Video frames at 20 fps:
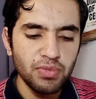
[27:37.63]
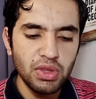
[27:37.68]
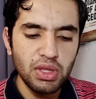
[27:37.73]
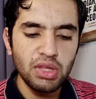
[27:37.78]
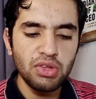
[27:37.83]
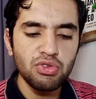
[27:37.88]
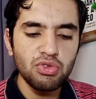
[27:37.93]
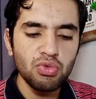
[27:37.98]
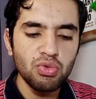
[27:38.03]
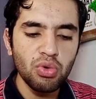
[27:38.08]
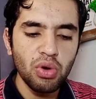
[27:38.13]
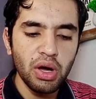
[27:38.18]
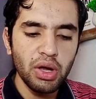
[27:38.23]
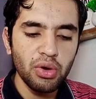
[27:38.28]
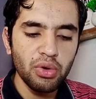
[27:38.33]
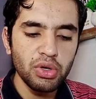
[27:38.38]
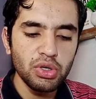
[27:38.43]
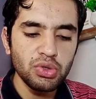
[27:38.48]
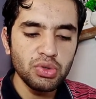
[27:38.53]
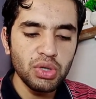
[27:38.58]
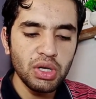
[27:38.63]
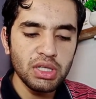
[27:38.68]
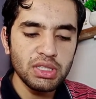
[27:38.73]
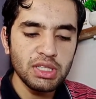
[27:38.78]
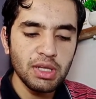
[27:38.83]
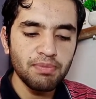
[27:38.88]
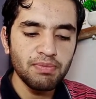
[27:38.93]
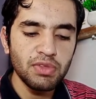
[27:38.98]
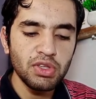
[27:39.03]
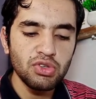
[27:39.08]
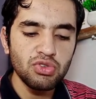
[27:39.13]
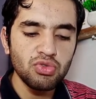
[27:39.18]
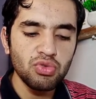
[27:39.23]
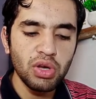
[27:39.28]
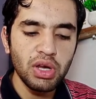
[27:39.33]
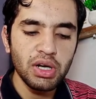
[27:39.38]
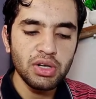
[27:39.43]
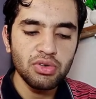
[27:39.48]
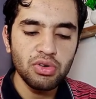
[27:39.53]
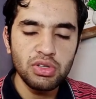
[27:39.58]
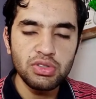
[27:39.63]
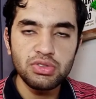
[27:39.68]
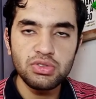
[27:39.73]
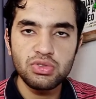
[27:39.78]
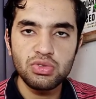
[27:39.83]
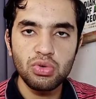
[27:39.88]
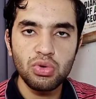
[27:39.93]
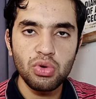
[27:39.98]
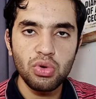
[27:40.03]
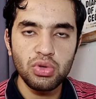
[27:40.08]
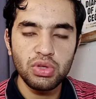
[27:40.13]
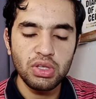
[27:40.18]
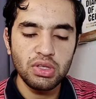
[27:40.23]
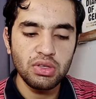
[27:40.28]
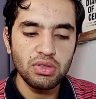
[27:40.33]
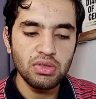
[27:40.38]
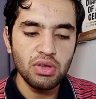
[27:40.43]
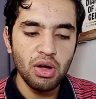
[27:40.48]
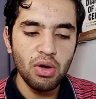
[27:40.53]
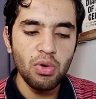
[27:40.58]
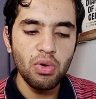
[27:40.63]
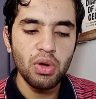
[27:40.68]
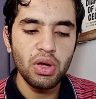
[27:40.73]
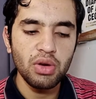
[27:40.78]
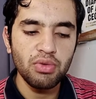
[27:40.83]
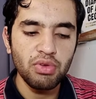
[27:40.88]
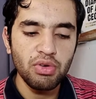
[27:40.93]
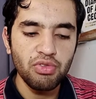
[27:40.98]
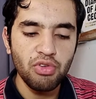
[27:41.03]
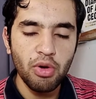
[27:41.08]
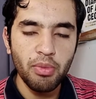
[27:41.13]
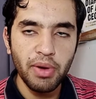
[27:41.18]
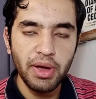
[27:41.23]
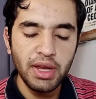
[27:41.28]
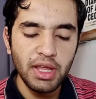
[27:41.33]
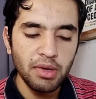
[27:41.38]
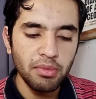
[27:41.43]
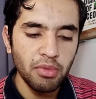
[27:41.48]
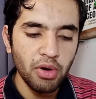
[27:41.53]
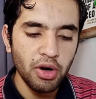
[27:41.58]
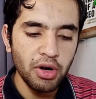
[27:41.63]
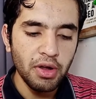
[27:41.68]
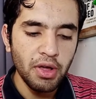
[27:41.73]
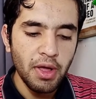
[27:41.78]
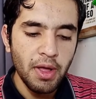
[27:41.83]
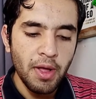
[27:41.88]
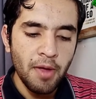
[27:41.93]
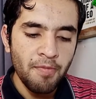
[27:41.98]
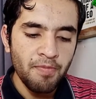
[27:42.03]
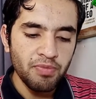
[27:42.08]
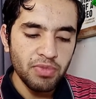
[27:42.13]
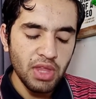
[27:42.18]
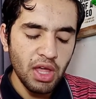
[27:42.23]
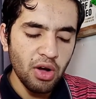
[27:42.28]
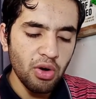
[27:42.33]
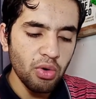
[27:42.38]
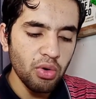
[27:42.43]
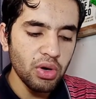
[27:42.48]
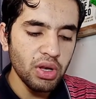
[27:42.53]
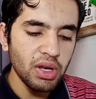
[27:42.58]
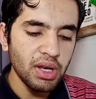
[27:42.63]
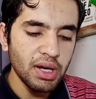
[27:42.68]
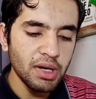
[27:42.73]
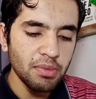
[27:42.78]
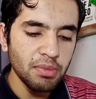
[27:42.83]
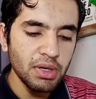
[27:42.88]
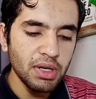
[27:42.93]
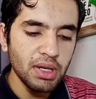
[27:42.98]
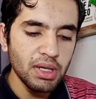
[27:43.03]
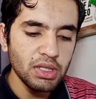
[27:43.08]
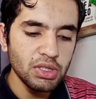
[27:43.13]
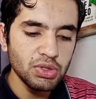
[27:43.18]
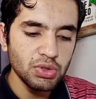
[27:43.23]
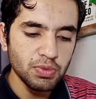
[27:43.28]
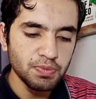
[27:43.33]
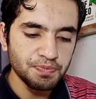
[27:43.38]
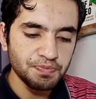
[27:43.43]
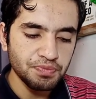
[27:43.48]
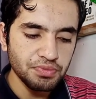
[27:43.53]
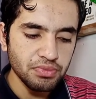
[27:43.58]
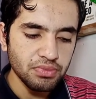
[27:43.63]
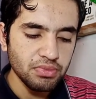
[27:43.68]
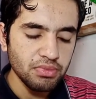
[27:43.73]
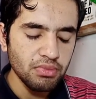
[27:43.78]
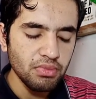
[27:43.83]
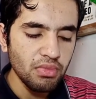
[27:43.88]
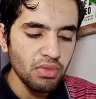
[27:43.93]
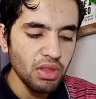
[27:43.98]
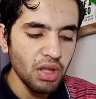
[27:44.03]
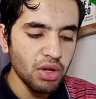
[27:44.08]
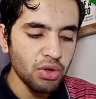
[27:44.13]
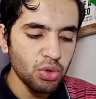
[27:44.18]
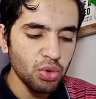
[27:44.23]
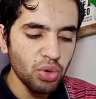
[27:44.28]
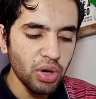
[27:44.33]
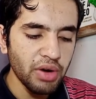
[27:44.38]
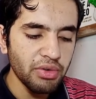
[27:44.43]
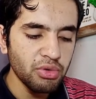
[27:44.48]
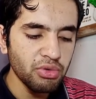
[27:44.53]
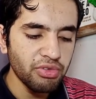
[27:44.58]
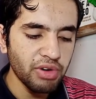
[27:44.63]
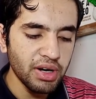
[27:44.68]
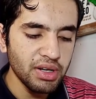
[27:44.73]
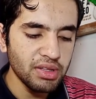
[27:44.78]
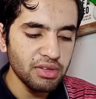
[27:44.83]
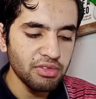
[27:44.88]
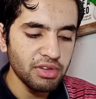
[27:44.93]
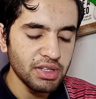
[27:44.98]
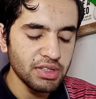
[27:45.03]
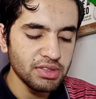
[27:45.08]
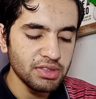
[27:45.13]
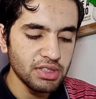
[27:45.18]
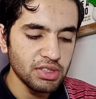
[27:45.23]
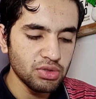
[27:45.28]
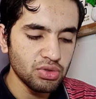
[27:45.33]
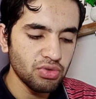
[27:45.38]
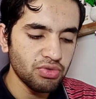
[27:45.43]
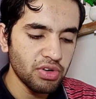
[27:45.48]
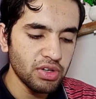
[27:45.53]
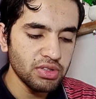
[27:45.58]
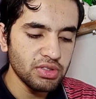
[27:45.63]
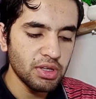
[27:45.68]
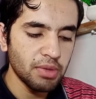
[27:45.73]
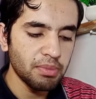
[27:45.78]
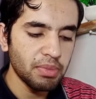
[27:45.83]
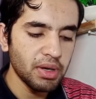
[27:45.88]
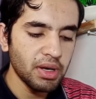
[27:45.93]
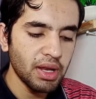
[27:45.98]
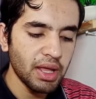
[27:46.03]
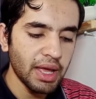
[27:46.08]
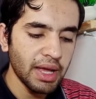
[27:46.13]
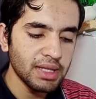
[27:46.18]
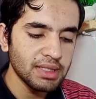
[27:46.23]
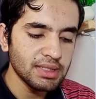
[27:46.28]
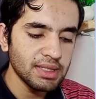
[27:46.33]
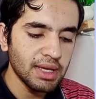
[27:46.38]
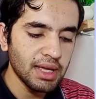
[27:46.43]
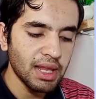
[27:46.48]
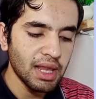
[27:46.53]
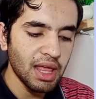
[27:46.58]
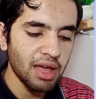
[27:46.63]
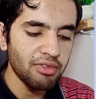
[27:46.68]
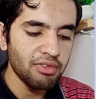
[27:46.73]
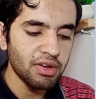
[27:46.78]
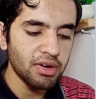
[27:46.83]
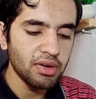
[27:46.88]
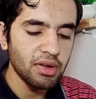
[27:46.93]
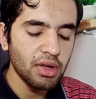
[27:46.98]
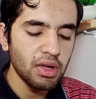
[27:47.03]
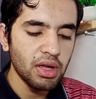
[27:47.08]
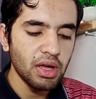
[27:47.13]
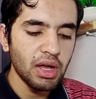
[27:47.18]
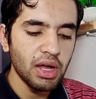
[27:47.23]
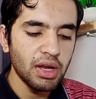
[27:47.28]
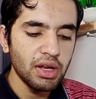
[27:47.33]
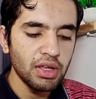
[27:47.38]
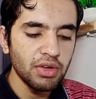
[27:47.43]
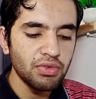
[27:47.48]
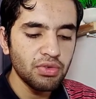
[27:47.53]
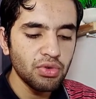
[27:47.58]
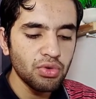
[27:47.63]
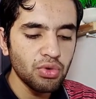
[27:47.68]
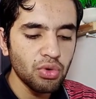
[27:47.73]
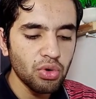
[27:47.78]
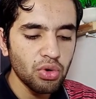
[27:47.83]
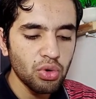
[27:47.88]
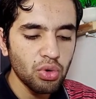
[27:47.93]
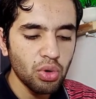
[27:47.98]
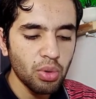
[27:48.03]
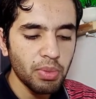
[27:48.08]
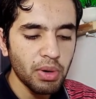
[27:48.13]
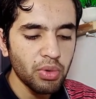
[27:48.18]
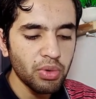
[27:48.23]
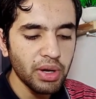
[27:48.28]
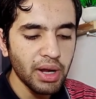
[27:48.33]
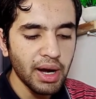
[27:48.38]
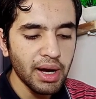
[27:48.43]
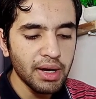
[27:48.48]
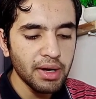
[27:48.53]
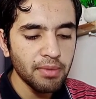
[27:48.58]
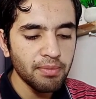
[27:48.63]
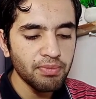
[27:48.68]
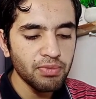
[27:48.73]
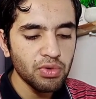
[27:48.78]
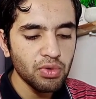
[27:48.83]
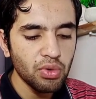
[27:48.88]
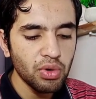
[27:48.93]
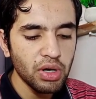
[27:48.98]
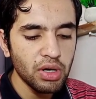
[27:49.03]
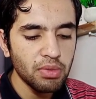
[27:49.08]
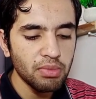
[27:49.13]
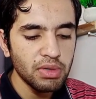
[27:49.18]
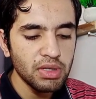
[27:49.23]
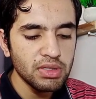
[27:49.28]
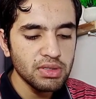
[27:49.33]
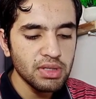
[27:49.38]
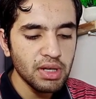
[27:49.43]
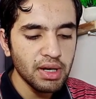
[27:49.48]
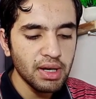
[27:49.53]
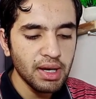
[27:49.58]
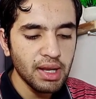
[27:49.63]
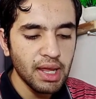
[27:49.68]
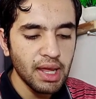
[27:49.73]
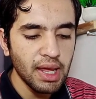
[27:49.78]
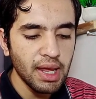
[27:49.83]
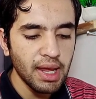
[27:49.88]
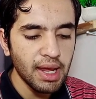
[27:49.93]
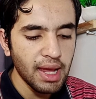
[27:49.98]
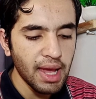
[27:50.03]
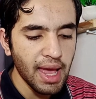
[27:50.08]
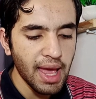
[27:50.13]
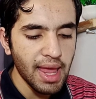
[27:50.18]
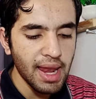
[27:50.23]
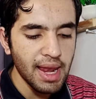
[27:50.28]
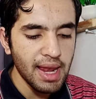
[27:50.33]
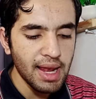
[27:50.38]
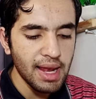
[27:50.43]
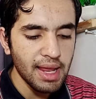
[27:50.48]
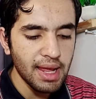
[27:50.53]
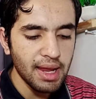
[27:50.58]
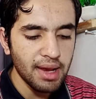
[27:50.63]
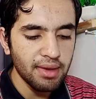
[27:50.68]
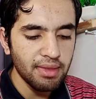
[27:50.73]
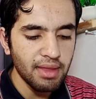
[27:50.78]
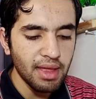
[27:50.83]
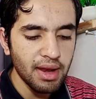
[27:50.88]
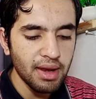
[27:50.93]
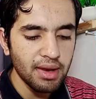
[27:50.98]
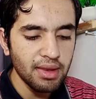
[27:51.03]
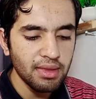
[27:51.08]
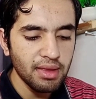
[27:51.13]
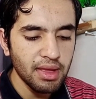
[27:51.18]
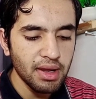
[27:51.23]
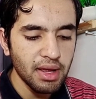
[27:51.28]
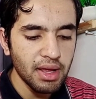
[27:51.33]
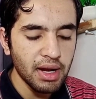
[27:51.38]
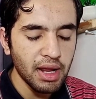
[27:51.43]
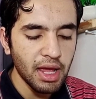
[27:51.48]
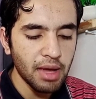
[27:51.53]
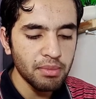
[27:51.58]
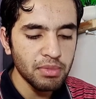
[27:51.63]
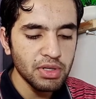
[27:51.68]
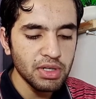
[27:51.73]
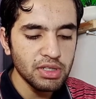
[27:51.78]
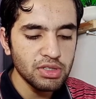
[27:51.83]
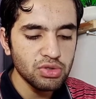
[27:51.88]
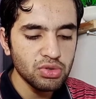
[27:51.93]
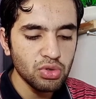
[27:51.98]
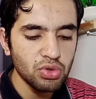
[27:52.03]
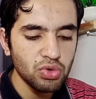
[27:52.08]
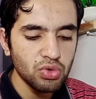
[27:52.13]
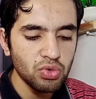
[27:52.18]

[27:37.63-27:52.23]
These 2 are going to accept these 2 electrons. So this is how it will form ionic bond. Now let me tell you, you have to find the valency. So for example, X11, and if you don't know about atom, so it means that Kl, and then there are M shells.